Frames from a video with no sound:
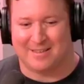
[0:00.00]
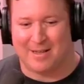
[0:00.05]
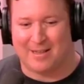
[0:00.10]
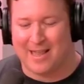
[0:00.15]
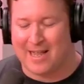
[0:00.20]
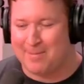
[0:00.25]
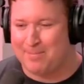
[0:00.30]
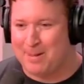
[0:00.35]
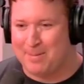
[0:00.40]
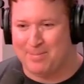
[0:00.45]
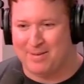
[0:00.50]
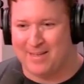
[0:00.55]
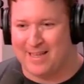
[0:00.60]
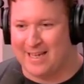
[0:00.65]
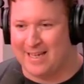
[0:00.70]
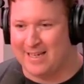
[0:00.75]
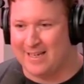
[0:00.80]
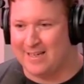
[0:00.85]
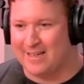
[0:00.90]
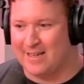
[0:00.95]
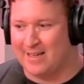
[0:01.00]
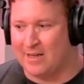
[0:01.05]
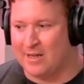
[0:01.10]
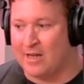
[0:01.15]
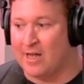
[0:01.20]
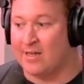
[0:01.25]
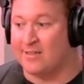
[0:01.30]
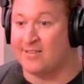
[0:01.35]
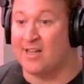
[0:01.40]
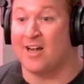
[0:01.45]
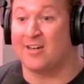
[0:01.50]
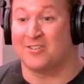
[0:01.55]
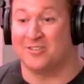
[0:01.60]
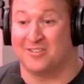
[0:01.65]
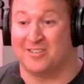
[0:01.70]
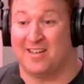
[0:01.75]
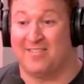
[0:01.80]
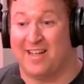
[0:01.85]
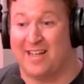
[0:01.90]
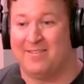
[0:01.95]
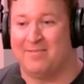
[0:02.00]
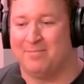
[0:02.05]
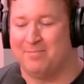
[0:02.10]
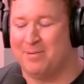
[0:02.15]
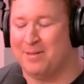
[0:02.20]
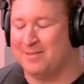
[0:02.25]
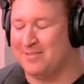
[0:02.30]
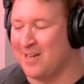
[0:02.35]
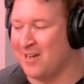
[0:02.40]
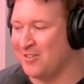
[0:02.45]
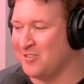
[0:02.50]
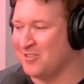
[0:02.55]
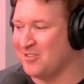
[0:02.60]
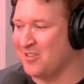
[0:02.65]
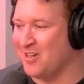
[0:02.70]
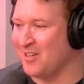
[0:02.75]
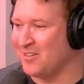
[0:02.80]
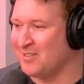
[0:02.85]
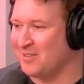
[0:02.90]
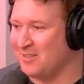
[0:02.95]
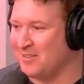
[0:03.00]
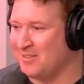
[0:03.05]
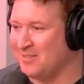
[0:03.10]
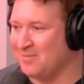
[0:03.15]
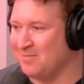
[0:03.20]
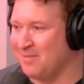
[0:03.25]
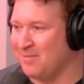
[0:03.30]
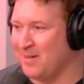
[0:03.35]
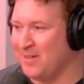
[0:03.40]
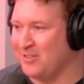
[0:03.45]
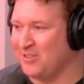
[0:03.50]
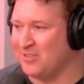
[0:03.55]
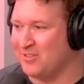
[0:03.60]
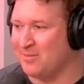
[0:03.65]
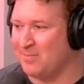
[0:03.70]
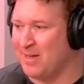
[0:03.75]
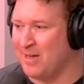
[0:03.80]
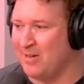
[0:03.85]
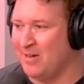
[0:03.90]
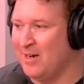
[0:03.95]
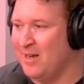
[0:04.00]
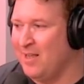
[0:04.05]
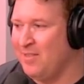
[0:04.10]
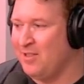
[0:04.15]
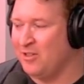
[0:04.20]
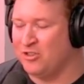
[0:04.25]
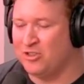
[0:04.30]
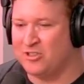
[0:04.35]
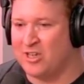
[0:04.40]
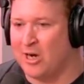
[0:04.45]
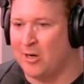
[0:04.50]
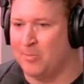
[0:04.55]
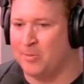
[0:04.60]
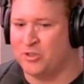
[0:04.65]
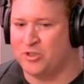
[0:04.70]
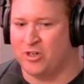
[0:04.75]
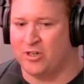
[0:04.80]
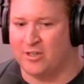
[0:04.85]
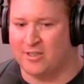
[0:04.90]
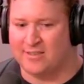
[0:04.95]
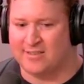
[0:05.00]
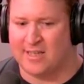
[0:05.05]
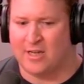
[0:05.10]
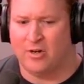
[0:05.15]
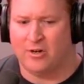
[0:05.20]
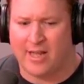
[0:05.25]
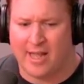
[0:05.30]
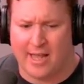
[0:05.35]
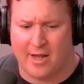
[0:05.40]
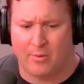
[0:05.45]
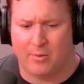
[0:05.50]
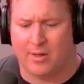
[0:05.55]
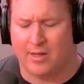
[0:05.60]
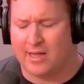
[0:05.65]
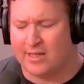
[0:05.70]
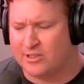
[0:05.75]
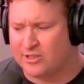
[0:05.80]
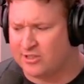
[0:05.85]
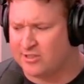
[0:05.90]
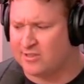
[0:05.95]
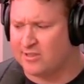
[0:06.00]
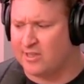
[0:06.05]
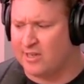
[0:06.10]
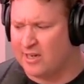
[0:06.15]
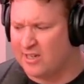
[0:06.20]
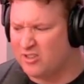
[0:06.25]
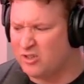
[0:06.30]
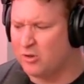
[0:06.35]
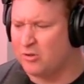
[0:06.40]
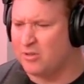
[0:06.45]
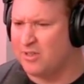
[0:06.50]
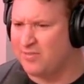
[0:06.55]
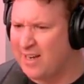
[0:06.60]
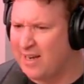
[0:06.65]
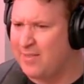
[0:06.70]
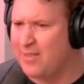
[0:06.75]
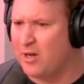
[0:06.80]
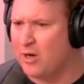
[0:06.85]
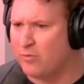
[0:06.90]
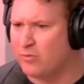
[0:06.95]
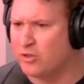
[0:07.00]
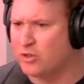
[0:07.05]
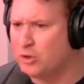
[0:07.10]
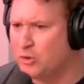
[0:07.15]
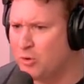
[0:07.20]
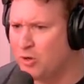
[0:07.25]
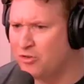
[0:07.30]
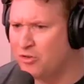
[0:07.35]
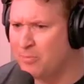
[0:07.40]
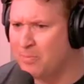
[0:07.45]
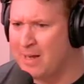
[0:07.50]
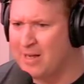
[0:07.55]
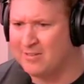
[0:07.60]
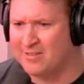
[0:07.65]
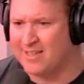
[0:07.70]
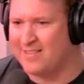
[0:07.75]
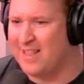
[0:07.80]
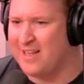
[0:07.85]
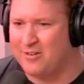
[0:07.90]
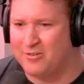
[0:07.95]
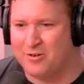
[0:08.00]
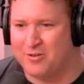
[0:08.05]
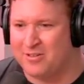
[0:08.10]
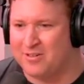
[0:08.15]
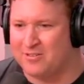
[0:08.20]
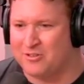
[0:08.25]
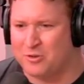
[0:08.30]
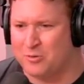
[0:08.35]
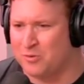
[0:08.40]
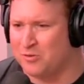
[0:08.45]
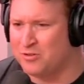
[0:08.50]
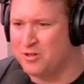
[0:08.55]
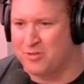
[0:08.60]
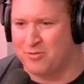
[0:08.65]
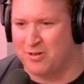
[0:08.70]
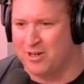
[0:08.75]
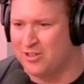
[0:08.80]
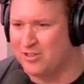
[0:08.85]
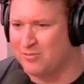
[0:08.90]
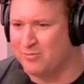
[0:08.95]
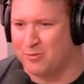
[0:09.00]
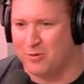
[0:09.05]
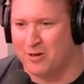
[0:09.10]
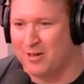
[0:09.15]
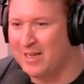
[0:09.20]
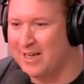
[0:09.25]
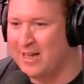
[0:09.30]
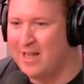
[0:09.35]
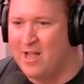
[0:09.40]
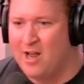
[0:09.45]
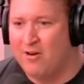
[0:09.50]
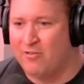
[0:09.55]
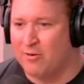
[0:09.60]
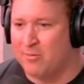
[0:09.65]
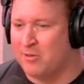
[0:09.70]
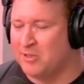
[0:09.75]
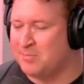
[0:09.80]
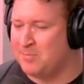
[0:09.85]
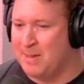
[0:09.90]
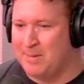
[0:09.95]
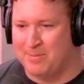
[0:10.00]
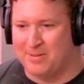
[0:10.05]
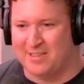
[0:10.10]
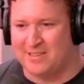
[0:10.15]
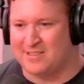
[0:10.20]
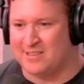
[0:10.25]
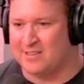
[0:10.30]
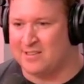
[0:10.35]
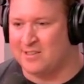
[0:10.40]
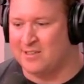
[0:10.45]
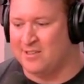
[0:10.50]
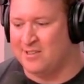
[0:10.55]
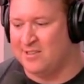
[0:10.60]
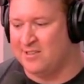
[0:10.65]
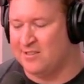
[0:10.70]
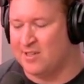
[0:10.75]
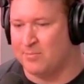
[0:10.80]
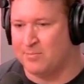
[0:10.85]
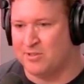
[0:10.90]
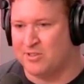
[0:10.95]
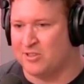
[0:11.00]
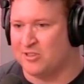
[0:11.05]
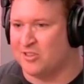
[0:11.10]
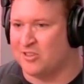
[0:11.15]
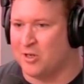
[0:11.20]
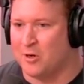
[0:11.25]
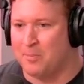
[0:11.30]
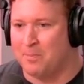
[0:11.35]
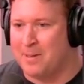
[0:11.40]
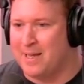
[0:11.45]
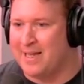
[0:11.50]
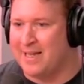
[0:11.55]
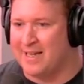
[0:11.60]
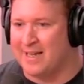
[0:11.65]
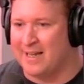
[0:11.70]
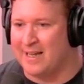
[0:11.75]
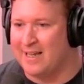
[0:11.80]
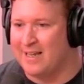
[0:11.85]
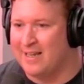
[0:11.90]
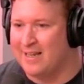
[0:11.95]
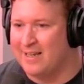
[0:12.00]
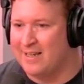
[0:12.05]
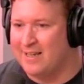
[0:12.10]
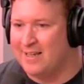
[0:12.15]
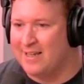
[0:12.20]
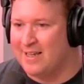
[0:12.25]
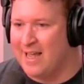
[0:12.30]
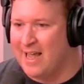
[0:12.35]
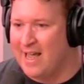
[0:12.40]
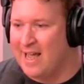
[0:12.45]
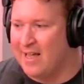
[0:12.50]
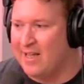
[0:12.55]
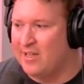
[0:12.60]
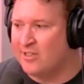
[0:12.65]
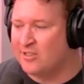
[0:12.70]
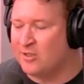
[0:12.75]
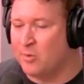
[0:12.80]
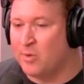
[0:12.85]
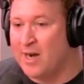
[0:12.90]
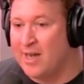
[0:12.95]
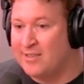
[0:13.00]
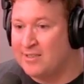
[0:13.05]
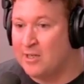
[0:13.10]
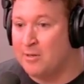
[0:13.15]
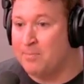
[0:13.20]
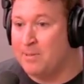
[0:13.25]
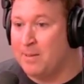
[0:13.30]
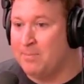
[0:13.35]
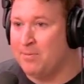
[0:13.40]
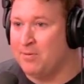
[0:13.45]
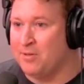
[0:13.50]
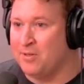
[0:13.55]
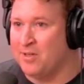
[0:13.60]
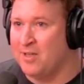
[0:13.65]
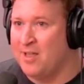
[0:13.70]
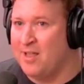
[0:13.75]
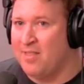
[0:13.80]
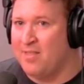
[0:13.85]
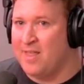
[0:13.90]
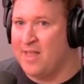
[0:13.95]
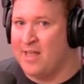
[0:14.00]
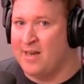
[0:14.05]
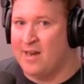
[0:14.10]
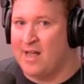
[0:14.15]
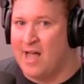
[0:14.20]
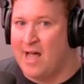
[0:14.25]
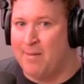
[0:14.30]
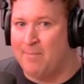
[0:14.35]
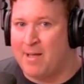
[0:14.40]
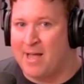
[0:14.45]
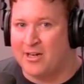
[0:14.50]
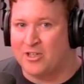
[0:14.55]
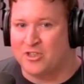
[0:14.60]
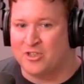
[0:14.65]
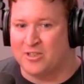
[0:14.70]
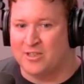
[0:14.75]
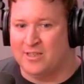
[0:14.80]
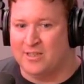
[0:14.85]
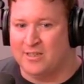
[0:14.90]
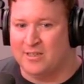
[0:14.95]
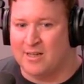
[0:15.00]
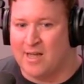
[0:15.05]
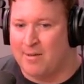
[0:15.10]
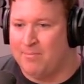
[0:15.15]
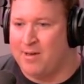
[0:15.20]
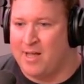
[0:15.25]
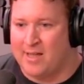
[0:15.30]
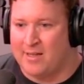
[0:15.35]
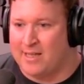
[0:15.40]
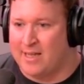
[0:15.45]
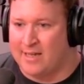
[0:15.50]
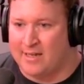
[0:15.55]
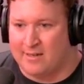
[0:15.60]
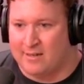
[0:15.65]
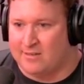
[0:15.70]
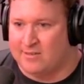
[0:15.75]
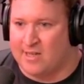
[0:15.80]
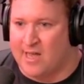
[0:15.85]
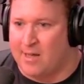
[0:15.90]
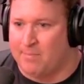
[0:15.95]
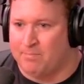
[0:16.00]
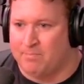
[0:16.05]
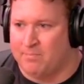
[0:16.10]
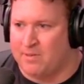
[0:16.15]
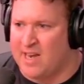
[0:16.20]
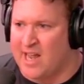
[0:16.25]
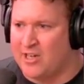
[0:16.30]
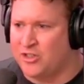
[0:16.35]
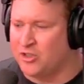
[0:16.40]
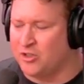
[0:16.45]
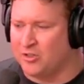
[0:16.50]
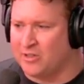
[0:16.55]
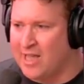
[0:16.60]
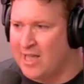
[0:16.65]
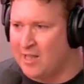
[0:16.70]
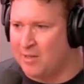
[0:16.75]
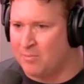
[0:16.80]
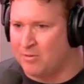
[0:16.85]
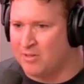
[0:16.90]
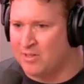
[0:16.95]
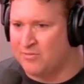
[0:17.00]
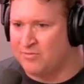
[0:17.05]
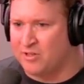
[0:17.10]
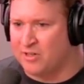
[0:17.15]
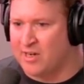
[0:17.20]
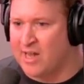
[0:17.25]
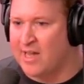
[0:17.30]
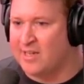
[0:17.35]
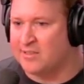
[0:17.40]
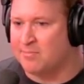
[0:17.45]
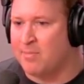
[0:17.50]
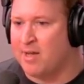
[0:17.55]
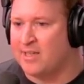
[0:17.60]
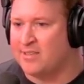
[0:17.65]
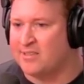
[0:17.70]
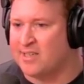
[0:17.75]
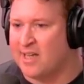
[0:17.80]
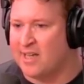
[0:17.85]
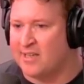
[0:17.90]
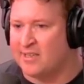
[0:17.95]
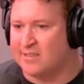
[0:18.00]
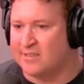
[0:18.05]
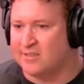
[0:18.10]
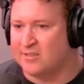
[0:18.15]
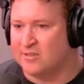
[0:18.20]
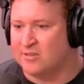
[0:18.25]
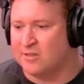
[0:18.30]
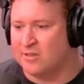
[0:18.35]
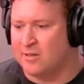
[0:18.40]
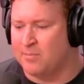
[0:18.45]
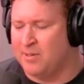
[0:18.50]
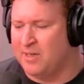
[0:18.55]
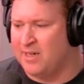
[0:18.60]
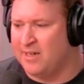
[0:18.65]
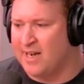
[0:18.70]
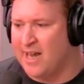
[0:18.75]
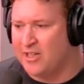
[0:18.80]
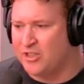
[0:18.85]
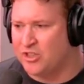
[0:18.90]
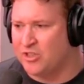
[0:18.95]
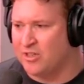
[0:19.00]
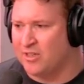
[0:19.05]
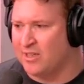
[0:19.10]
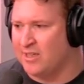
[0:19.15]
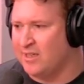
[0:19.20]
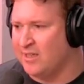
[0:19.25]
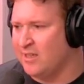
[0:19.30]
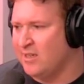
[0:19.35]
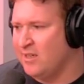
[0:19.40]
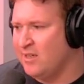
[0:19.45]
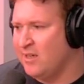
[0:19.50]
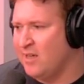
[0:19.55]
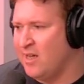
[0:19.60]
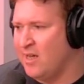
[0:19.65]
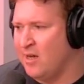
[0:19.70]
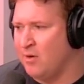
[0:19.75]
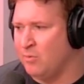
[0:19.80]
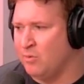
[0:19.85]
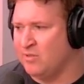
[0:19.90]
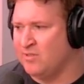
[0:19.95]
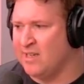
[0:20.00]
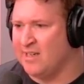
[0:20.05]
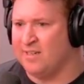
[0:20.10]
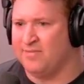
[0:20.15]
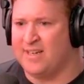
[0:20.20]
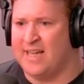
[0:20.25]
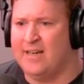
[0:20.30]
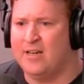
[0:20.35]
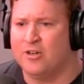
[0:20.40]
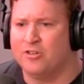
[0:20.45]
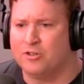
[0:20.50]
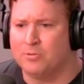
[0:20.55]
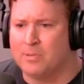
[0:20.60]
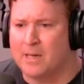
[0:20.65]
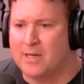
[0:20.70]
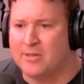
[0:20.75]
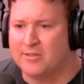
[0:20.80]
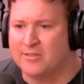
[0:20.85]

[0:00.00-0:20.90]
a lot of people like, doctors, I've had doctors talk to my patients about, they'll just arbitrarily say, okay, well, I just, don't lift anything over 200 pounds. Like, they don't know that 200, right. 300, 400. Like, for most people, it's just a round number, so coincidentally, right? Yeah. Yeah. So when I tell people that I'm not like a top national caliber lifter, guys my size competing nationally will deadlift 800 pounds.